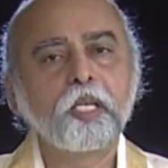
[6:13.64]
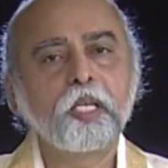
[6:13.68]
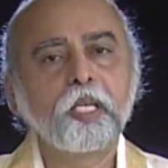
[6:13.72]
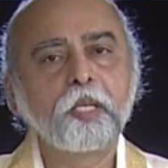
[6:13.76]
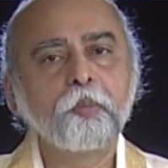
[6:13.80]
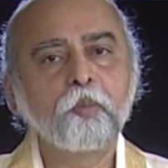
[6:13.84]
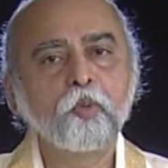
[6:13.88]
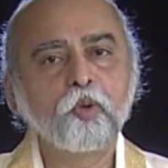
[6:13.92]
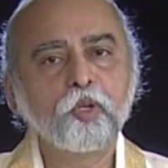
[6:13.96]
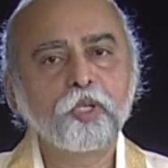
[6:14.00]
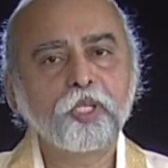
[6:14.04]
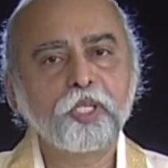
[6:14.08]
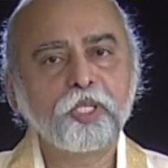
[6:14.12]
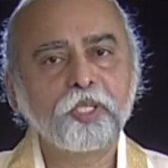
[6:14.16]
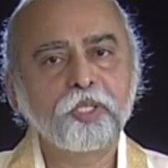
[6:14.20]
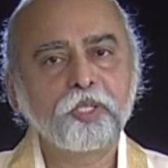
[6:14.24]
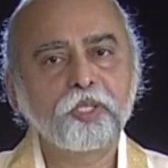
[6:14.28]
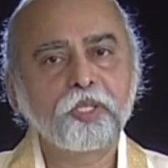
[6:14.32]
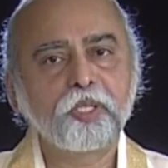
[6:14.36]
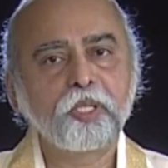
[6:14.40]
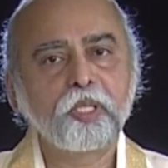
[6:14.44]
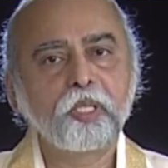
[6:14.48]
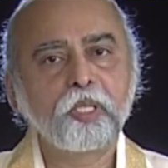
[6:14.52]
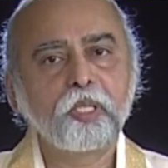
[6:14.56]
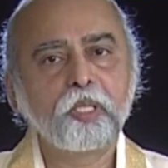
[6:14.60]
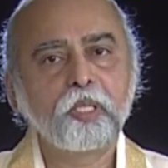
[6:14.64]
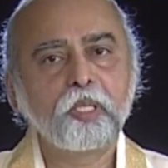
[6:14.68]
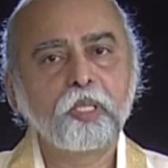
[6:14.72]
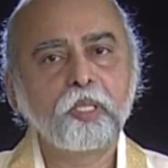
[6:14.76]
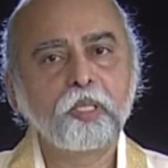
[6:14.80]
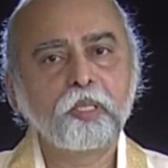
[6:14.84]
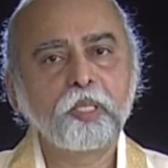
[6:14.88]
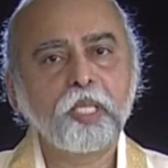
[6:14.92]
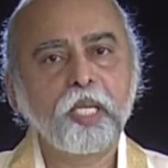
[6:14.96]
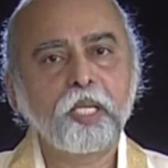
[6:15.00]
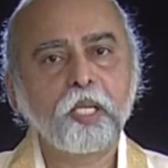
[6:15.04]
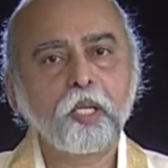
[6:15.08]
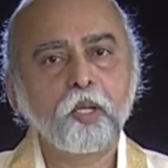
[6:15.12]
Emotions
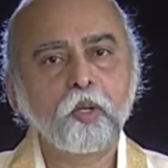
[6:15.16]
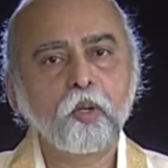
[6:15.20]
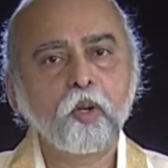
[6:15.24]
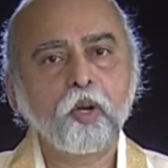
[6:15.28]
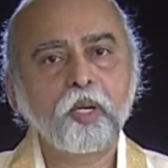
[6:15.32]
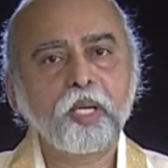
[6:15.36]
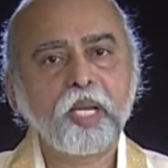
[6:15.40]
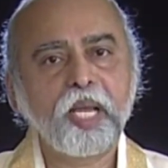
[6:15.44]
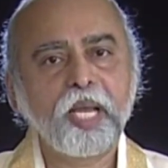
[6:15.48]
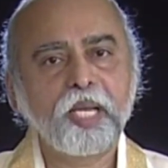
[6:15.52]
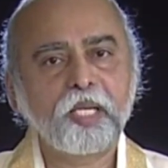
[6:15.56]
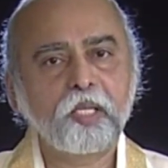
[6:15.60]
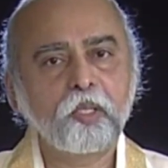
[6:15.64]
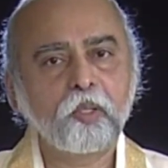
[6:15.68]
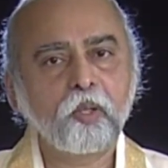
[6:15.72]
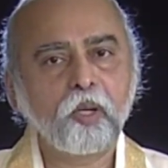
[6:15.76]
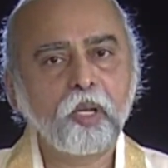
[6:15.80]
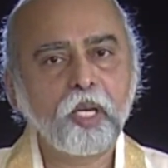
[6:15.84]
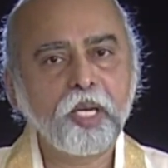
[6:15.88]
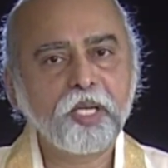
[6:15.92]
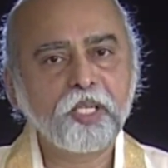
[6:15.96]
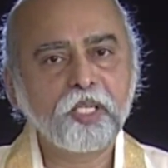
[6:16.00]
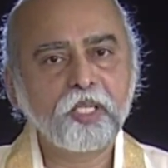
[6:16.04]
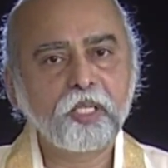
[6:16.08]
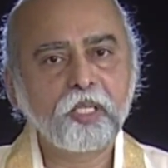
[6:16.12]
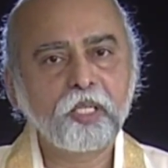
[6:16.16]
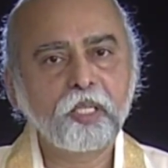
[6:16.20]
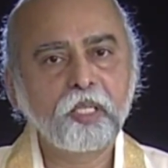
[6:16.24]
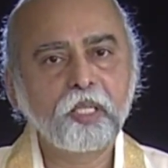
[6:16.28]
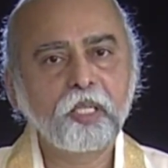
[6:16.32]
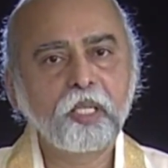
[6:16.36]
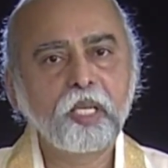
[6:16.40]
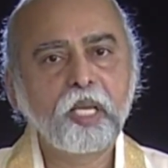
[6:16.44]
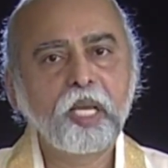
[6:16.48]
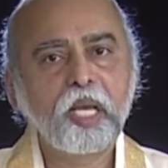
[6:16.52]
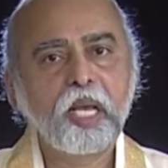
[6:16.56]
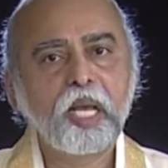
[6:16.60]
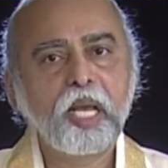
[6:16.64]
that are not acknowledged
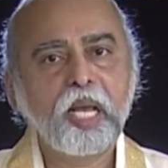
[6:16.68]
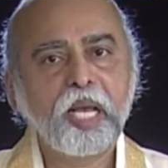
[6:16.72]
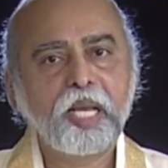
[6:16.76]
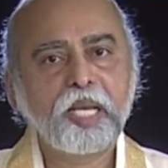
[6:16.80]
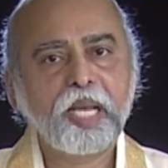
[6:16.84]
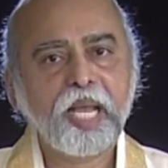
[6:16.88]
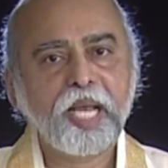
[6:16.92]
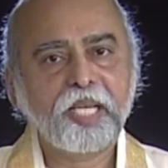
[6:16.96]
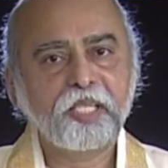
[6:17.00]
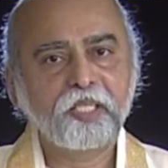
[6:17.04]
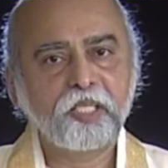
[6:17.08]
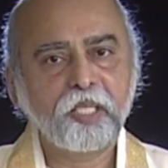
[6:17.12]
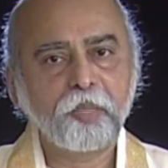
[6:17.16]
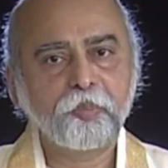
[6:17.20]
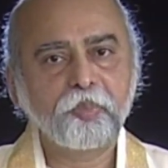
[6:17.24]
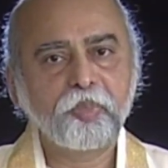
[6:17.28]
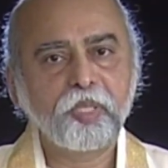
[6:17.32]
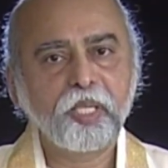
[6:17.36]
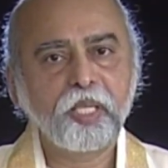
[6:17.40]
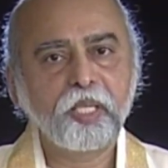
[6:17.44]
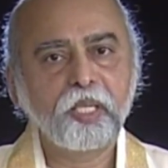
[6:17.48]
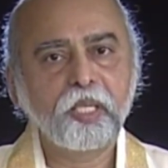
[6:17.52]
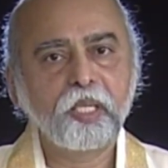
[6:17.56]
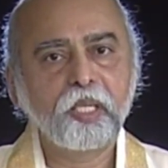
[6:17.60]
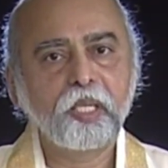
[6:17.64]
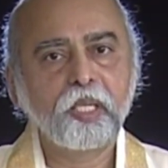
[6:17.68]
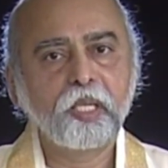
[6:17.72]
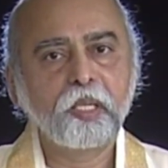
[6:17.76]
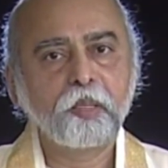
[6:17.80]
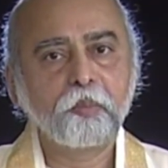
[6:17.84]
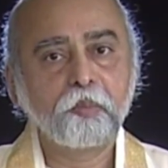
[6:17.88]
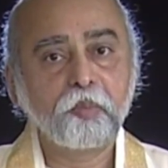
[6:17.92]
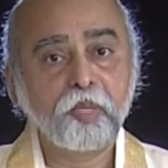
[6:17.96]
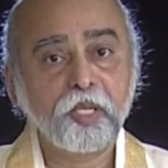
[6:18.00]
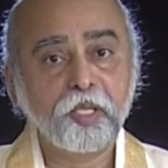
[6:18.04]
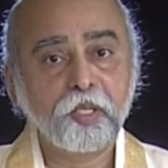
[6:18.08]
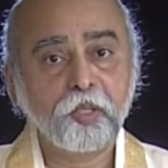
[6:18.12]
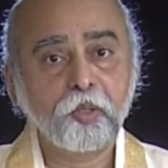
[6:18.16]
and accepted
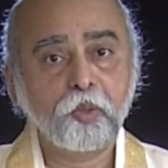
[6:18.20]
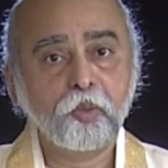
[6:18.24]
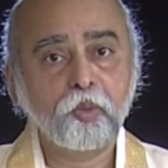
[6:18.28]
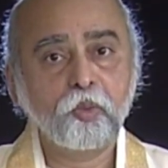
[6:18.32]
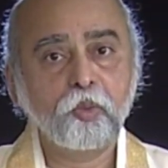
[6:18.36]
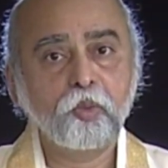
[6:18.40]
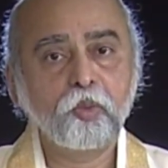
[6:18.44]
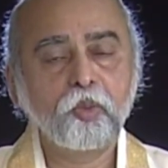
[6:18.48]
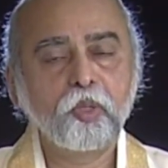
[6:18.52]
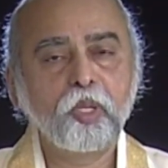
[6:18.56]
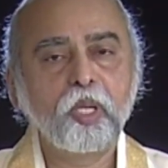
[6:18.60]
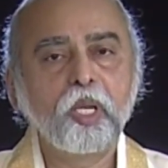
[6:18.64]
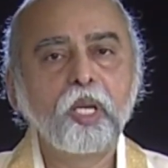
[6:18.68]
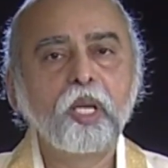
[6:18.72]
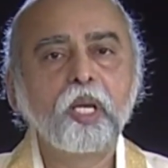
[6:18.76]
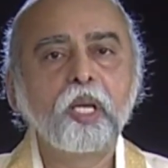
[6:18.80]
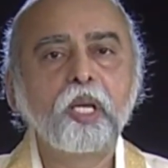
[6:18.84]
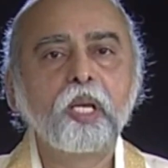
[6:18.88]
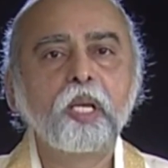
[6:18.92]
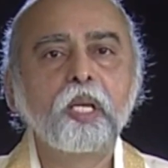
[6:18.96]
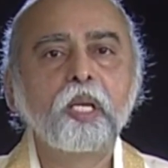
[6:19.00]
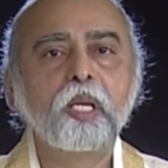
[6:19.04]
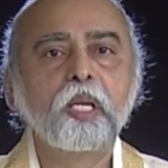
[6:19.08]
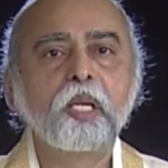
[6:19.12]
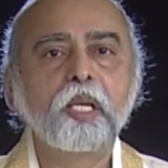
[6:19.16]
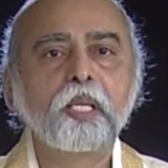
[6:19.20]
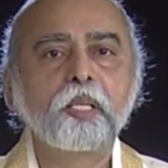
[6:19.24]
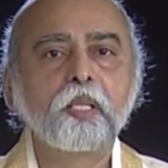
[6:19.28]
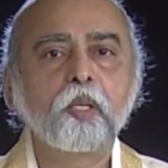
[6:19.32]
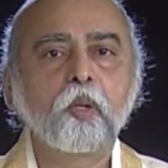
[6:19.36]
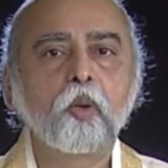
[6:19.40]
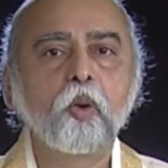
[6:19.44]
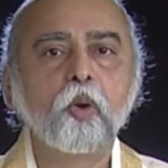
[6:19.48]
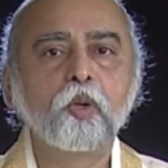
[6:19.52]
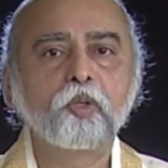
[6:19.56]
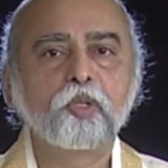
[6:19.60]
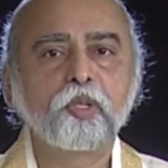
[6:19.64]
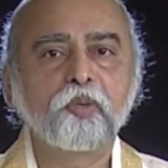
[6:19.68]
by you in the
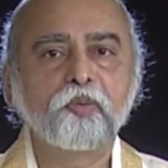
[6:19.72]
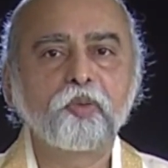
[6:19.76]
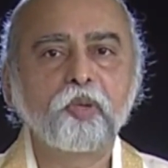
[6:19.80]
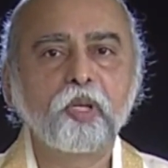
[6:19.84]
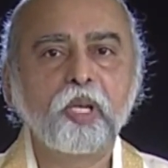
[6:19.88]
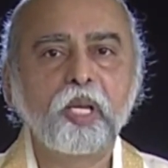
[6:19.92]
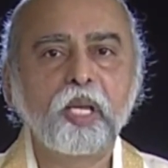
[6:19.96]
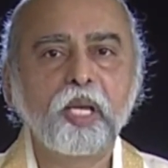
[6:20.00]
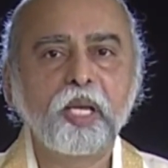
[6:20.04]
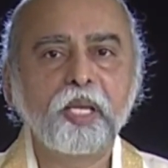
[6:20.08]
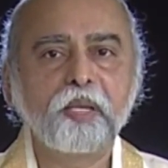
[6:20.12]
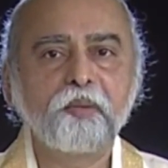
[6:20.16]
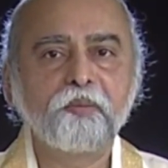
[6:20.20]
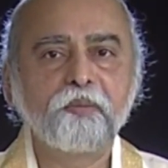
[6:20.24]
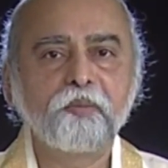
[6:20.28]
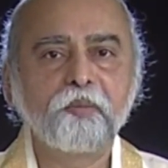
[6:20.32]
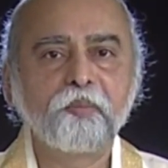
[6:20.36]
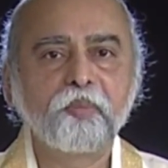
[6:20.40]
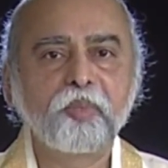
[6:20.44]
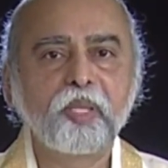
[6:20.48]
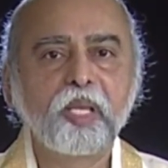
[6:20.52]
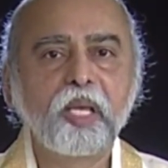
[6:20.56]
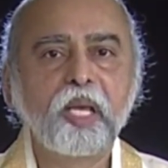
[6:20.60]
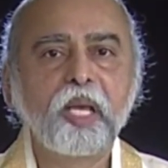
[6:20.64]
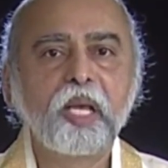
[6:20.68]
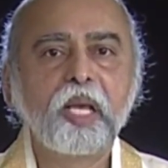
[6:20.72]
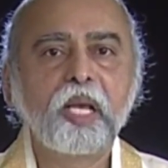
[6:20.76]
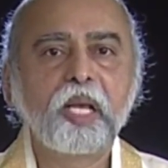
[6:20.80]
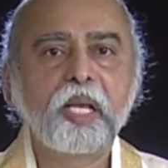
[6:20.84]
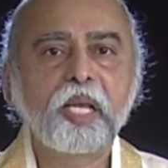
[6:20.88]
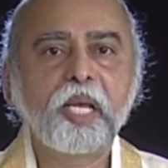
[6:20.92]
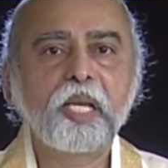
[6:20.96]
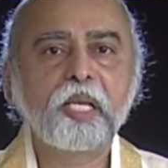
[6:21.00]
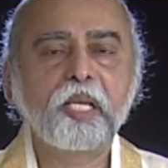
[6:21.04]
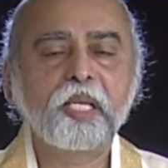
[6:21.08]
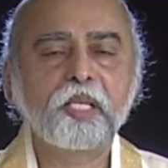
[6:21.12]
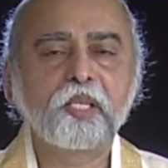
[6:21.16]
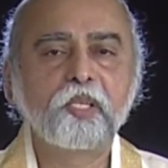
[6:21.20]
course of your life
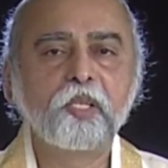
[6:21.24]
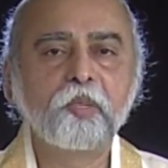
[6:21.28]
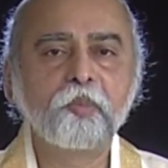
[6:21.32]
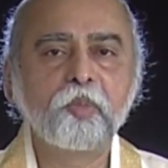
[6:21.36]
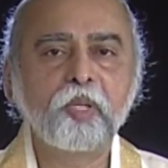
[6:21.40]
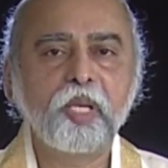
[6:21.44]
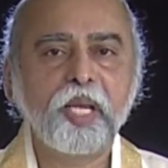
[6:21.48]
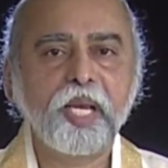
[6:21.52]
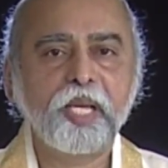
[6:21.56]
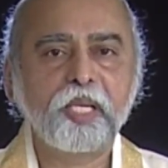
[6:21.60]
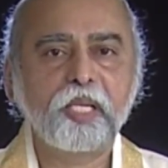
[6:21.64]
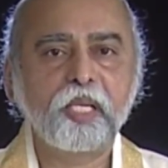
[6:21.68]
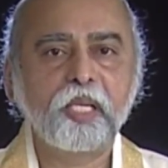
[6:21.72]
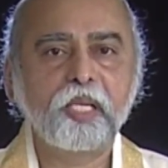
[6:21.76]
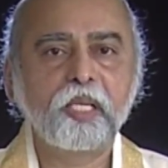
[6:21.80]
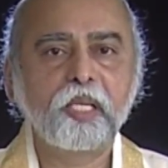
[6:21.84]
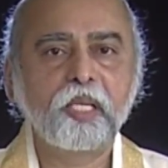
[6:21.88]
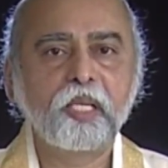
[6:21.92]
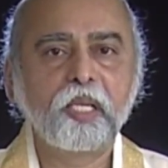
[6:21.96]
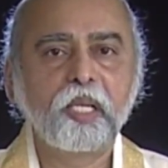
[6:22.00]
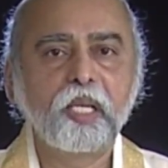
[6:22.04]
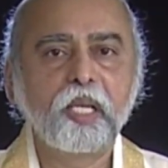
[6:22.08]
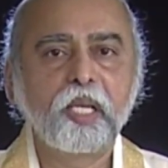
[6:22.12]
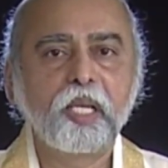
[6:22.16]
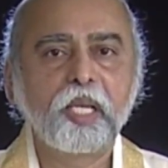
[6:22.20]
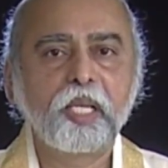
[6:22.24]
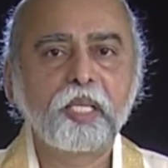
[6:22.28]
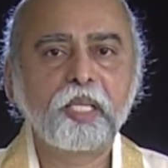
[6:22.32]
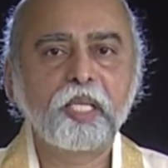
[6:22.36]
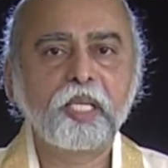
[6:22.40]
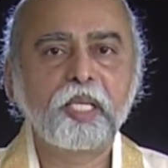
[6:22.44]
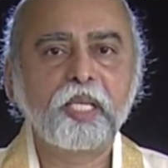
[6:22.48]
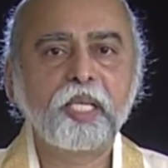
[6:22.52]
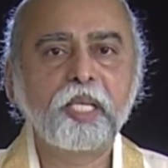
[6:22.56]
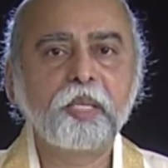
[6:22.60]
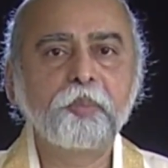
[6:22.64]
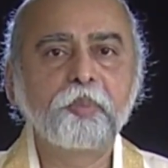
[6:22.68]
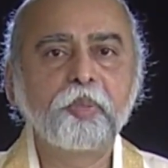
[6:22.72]
get accumulated in the
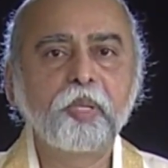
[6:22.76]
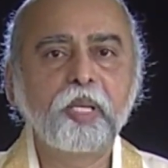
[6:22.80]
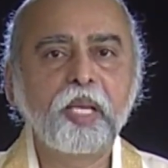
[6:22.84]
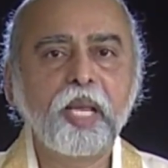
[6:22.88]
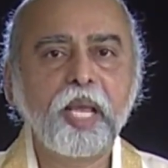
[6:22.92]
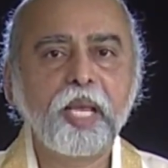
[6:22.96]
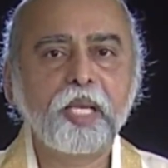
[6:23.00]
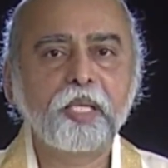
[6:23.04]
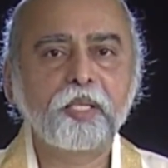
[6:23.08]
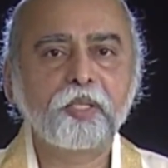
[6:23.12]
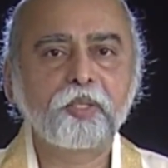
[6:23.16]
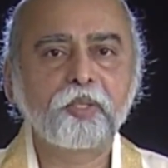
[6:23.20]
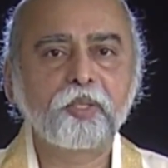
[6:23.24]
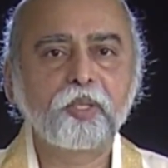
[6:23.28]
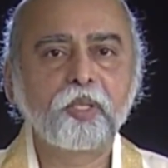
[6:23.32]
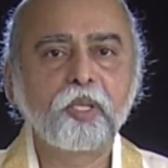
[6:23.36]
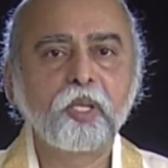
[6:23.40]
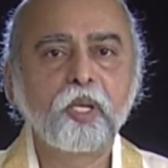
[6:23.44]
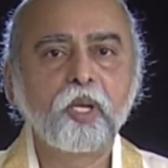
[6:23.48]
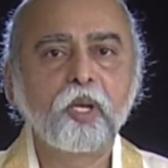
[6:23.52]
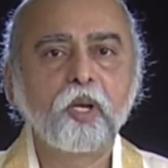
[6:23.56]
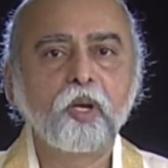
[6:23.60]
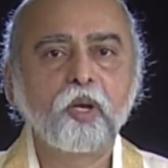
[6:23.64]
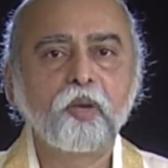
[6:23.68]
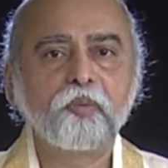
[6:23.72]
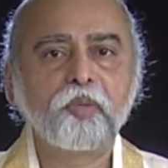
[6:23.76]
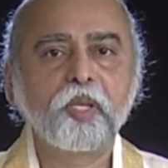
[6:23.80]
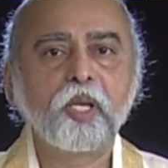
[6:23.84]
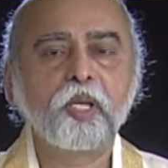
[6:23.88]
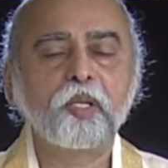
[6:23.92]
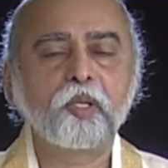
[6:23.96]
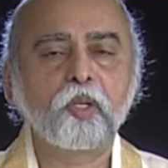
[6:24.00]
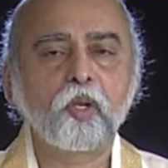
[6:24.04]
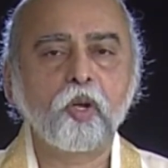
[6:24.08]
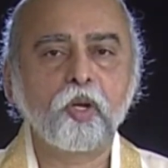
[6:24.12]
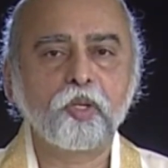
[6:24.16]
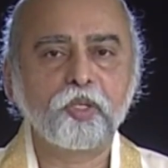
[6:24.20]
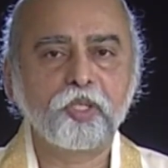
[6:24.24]
deeper layers of the
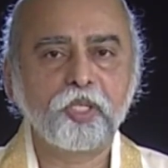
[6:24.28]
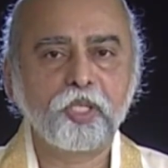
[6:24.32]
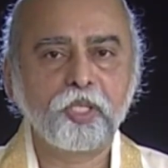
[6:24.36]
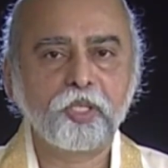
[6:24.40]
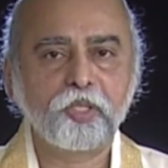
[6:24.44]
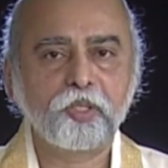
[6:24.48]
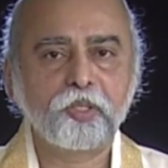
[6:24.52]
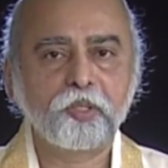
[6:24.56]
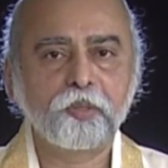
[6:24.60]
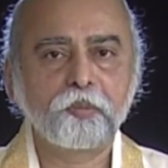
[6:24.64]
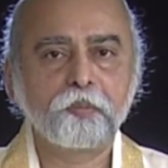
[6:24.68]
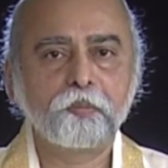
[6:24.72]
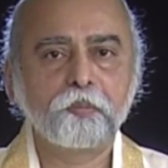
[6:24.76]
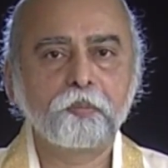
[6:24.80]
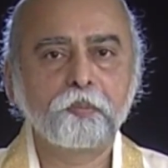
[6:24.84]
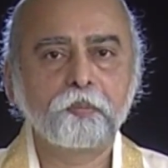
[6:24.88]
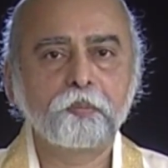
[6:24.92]
unconscious.